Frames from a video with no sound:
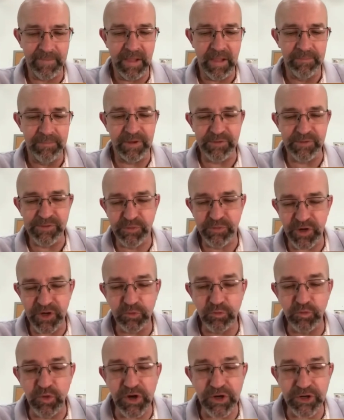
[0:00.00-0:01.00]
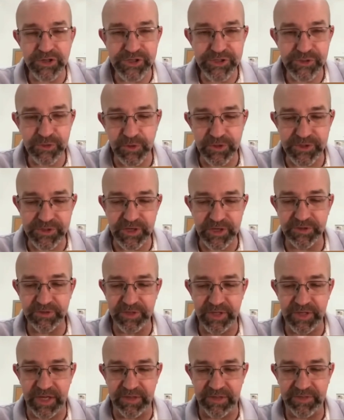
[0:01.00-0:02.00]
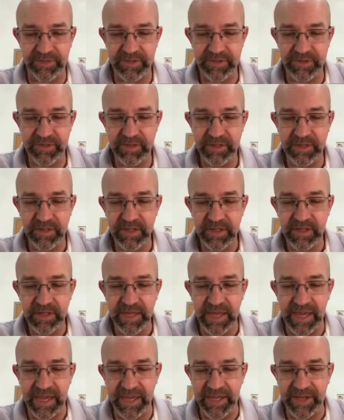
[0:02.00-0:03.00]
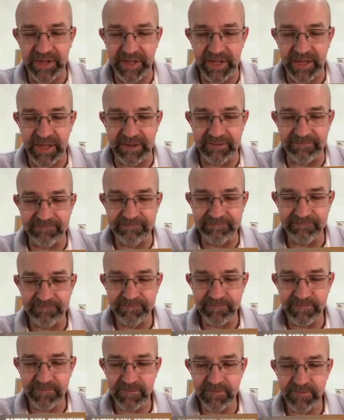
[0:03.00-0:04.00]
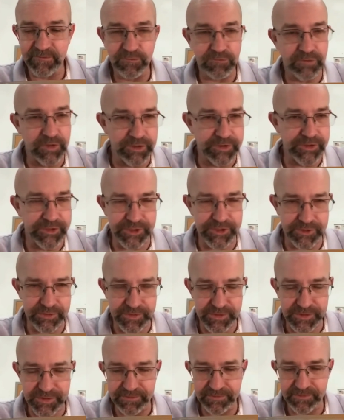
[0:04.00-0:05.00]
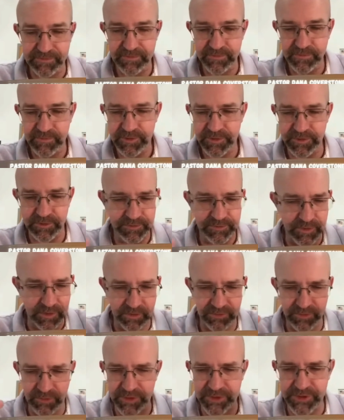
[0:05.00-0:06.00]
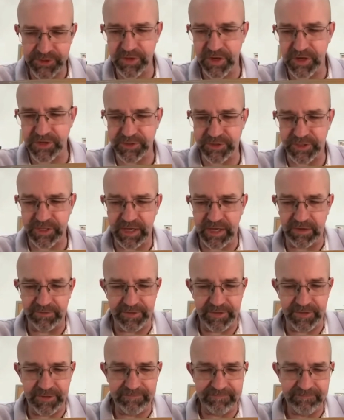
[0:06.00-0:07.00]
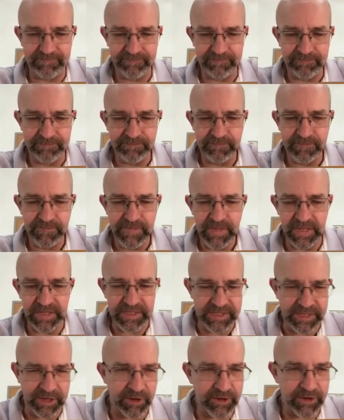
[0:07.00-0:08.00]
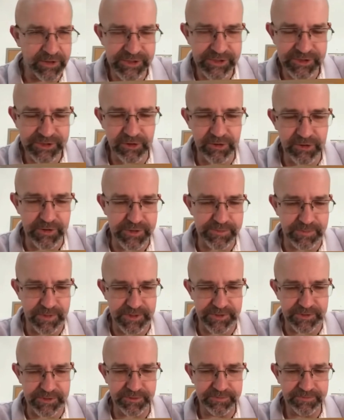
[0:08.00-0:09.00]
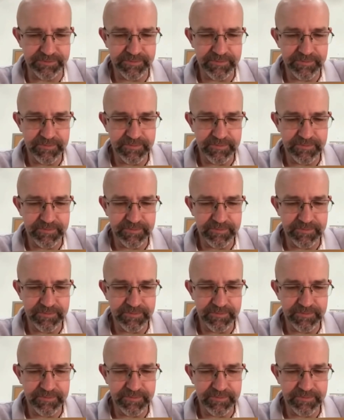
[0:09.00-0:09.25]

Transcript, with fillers: but he was wearing runner shorts underneath and uh, runner shoes. So very, very strange looking outfit. And he carried a starter's pistol.